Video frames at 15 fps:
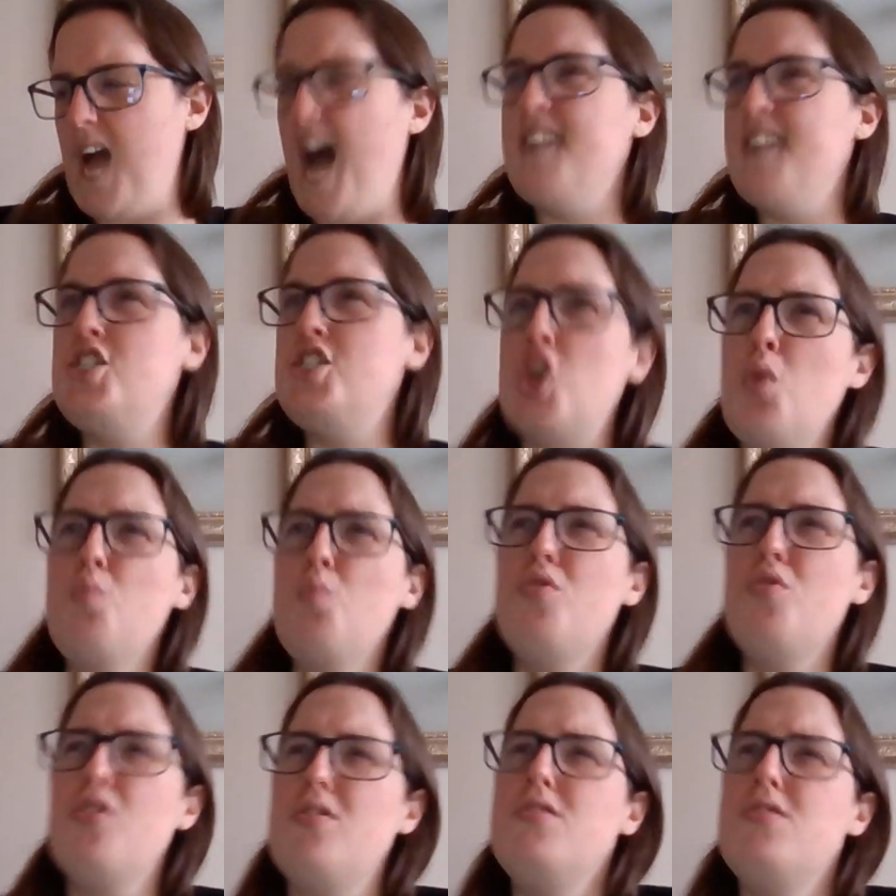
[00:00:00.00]
I don't
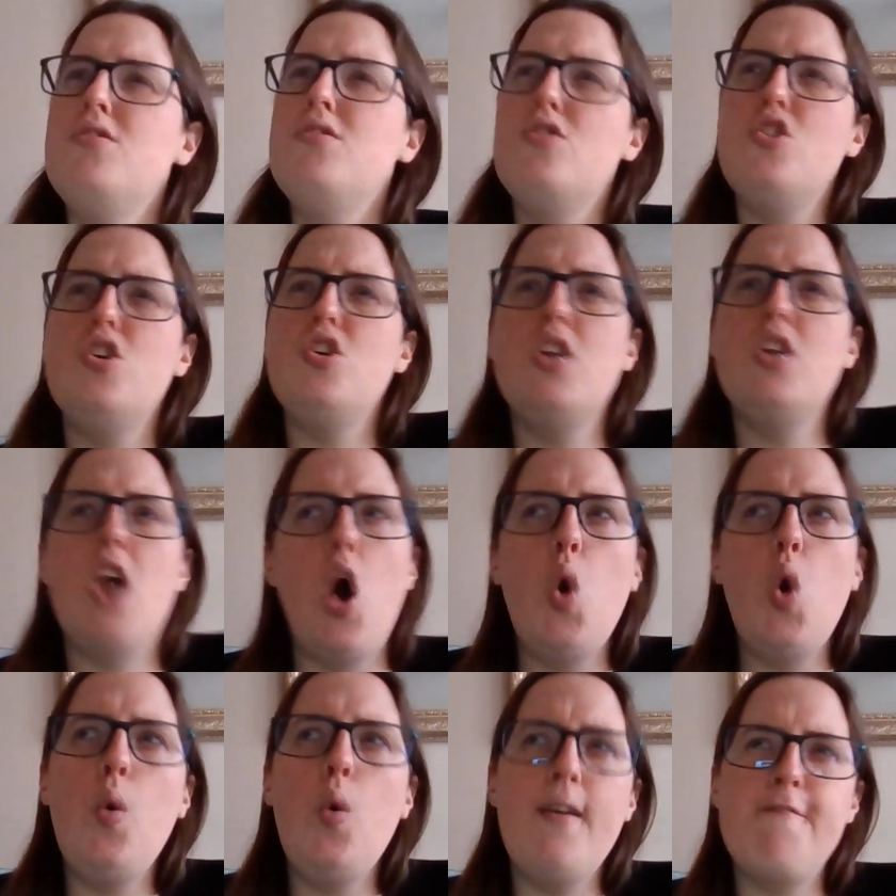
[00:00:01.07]

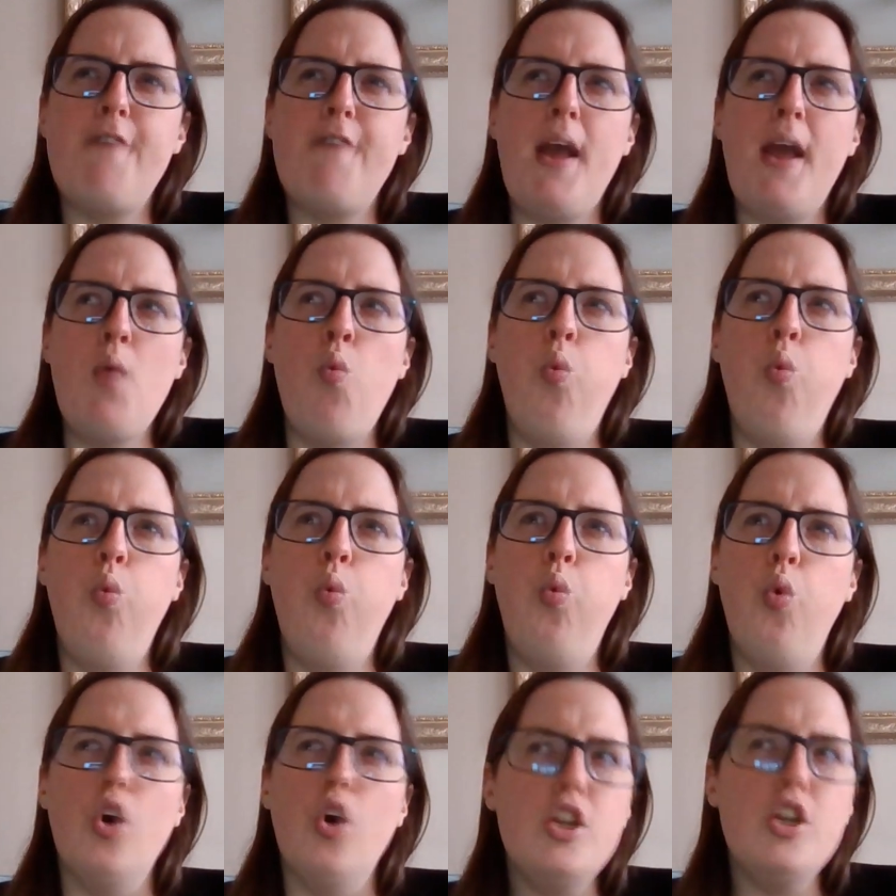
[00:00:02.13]
know if I
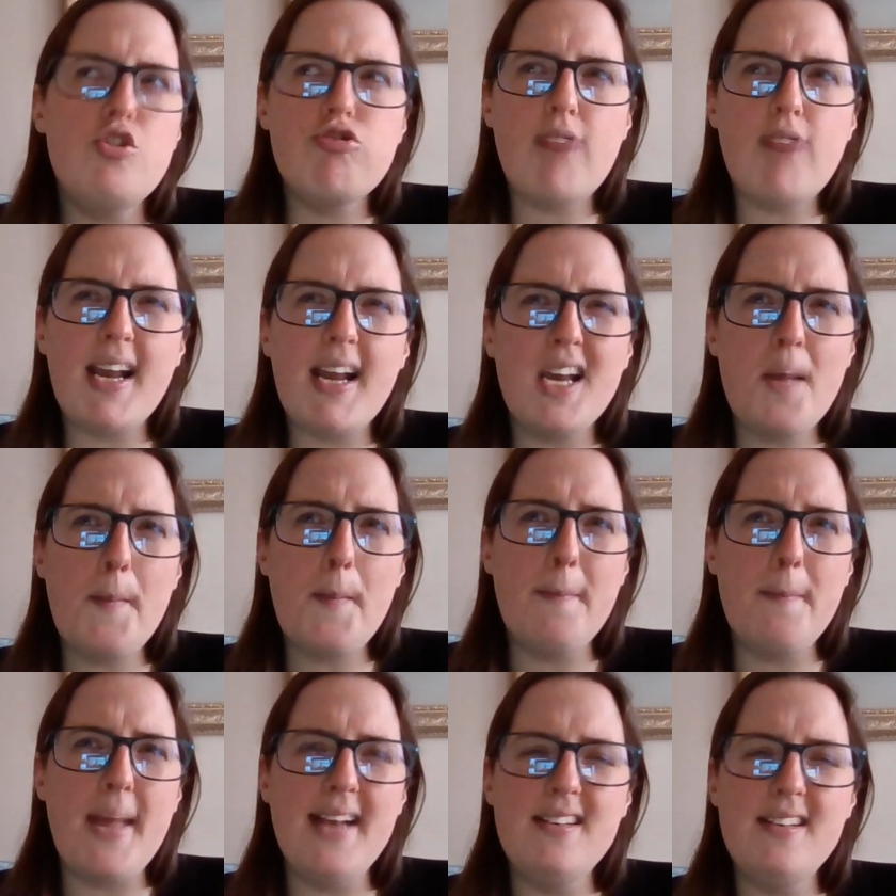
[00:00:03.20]
would
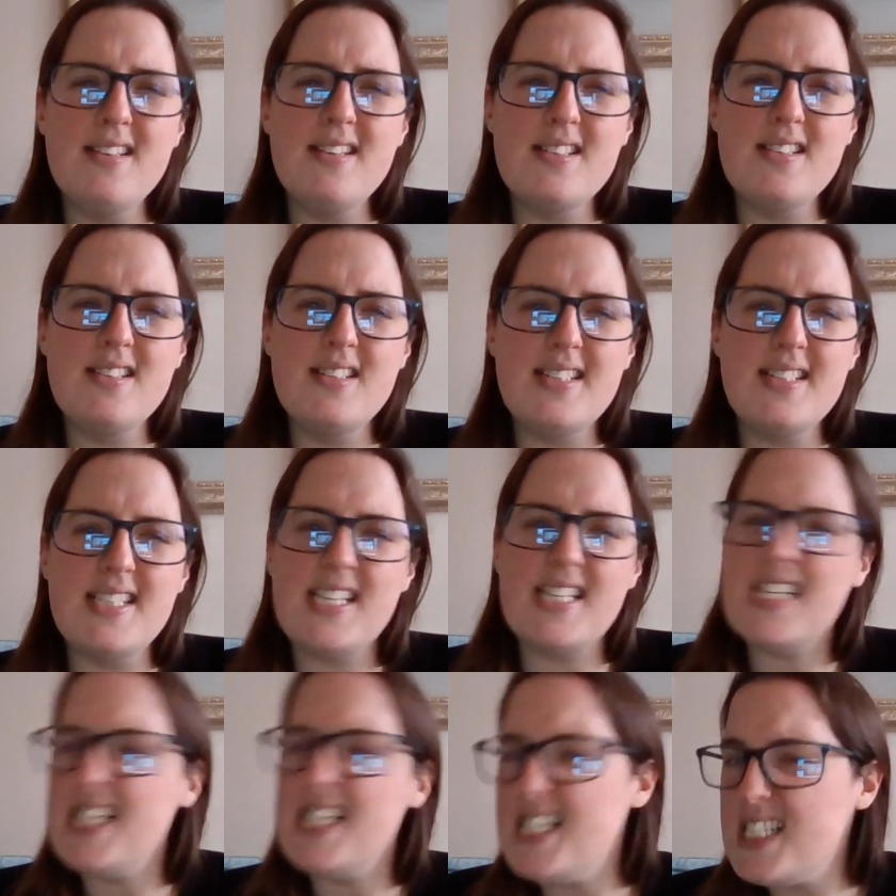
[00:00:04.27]
recommend
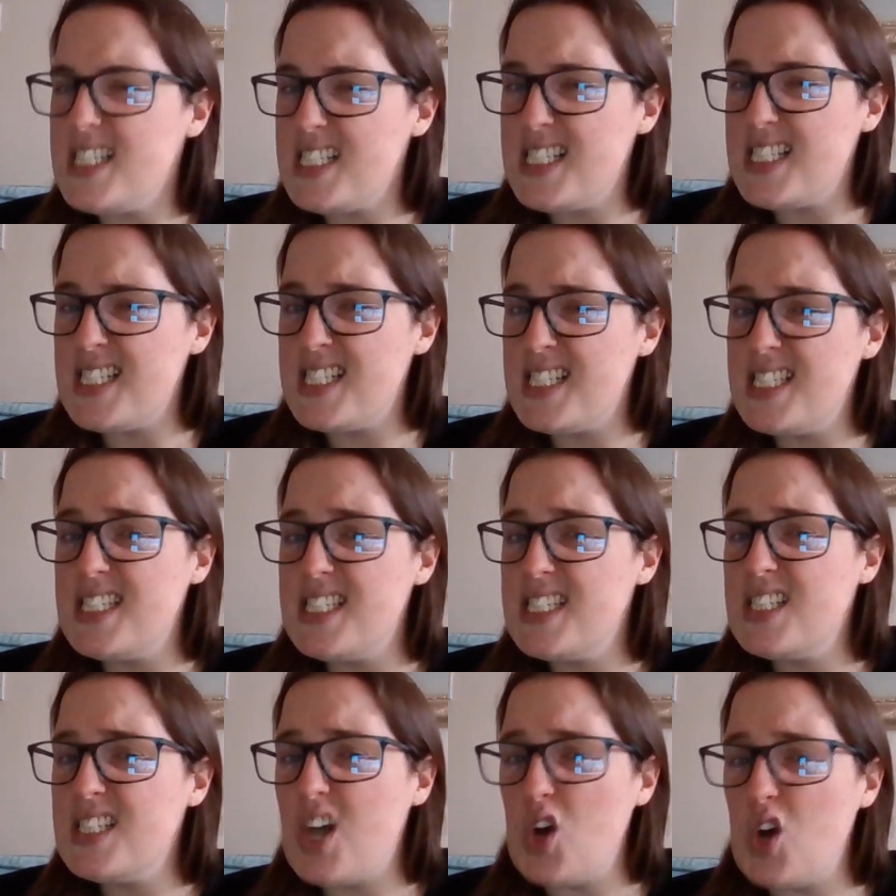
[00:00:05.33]
it,
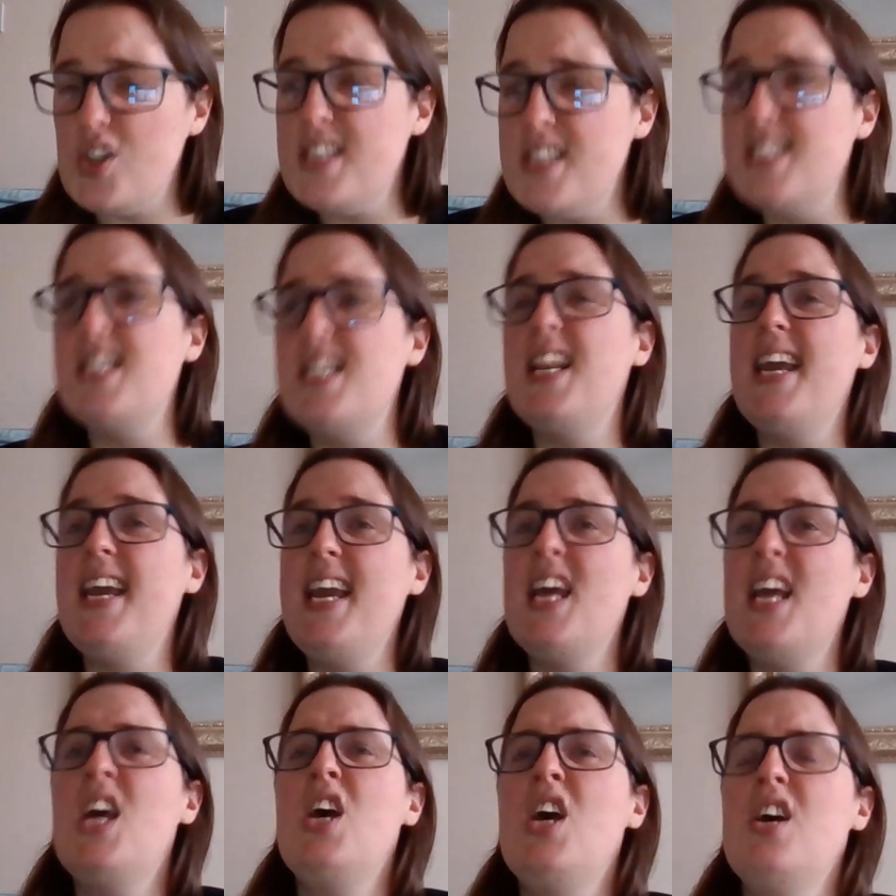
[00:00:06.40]
honestly,
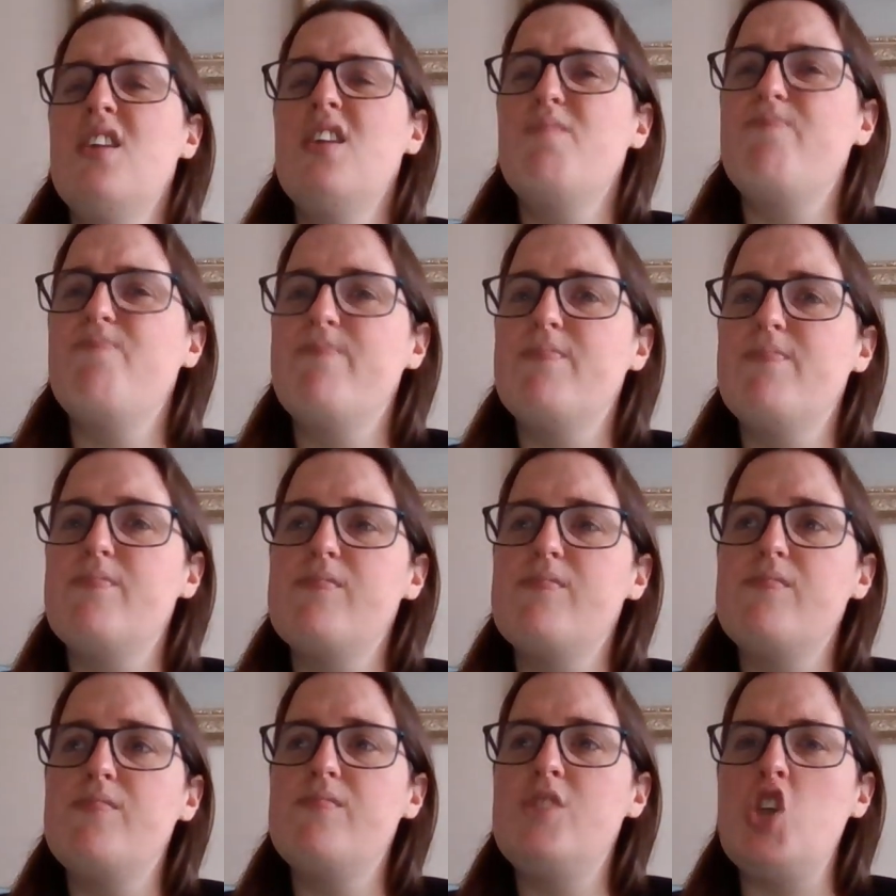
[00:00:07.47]

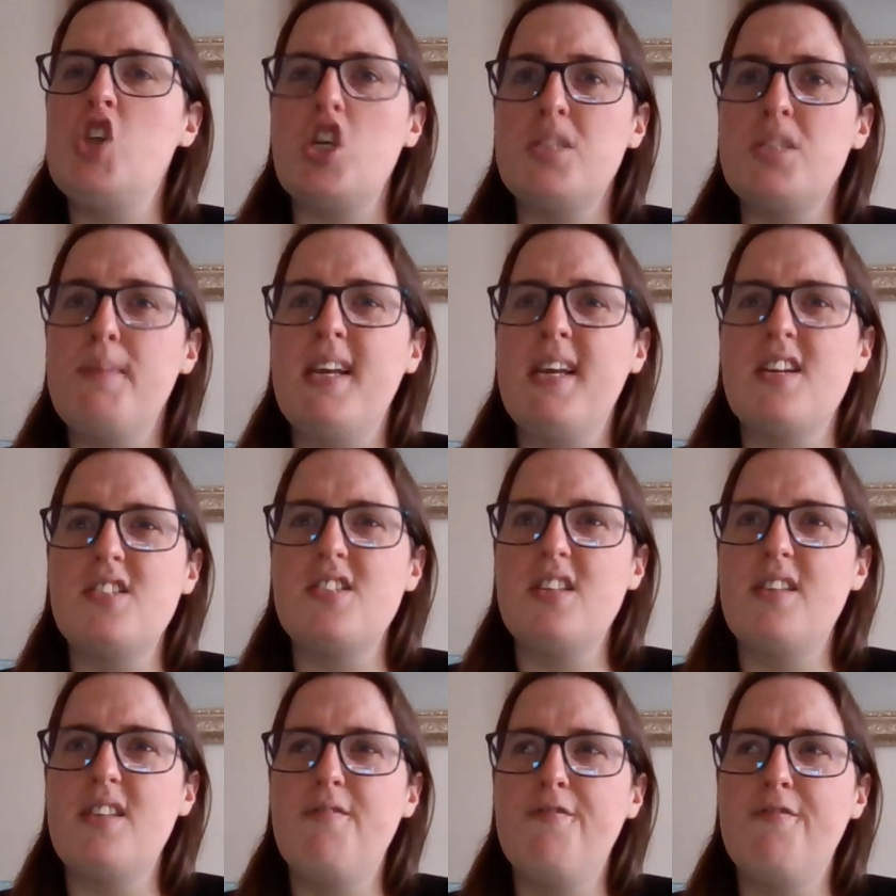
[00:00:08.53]
just because
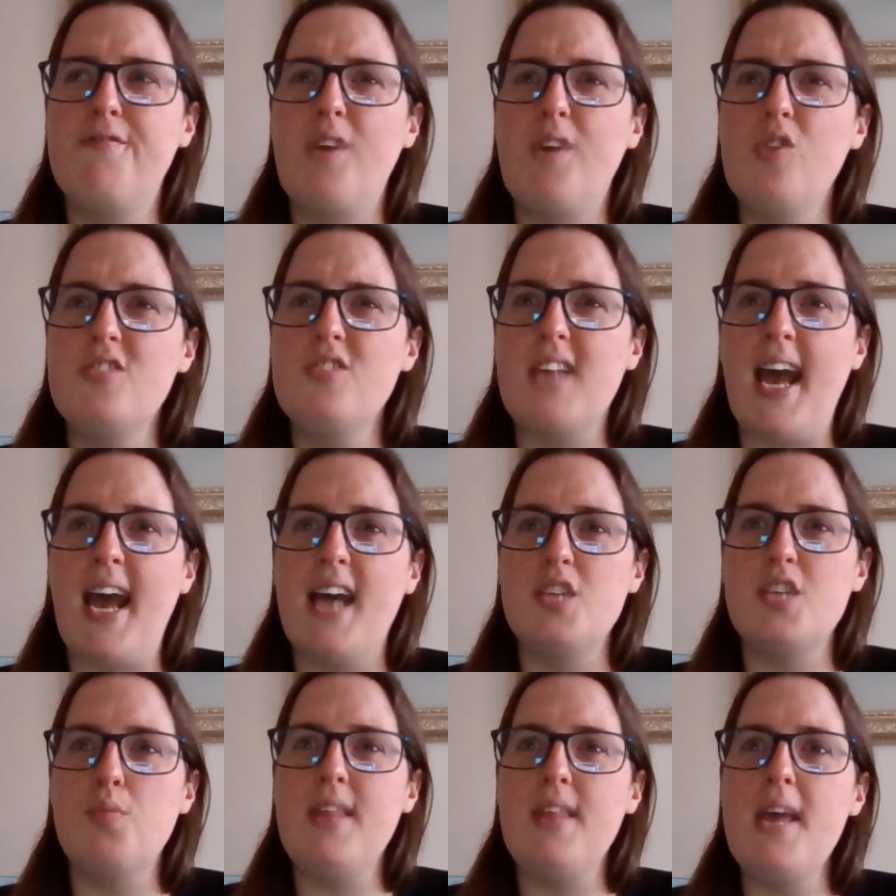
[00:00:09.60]
of the faults it
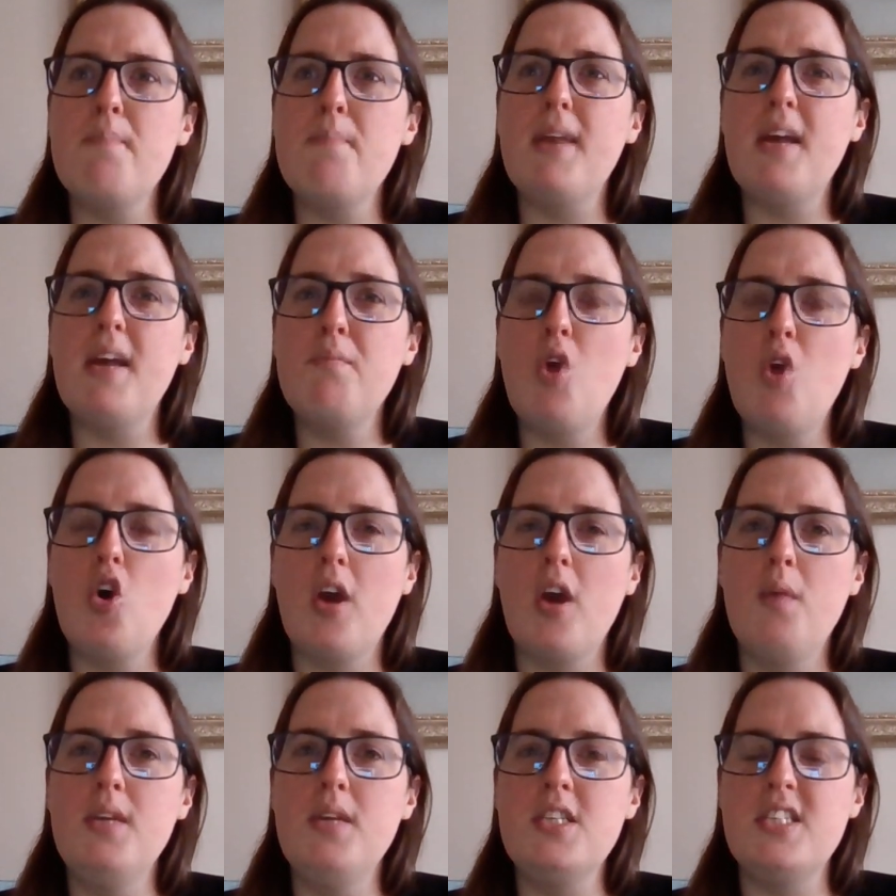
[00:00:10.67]
has with it. But I'm not
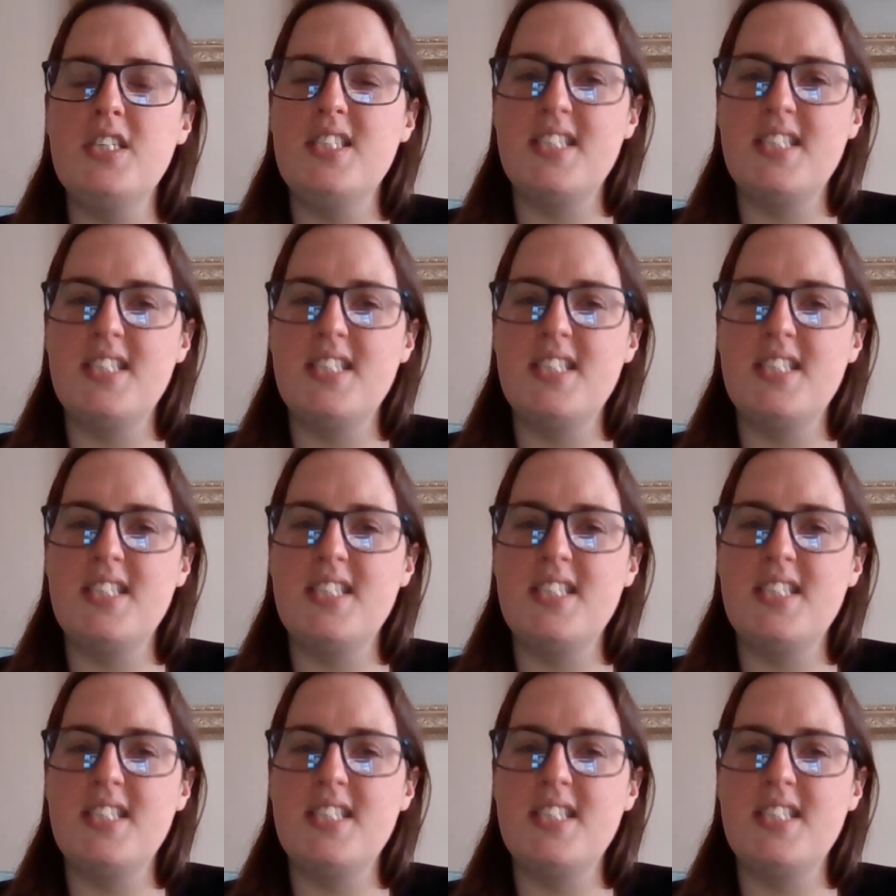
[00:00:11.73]
going to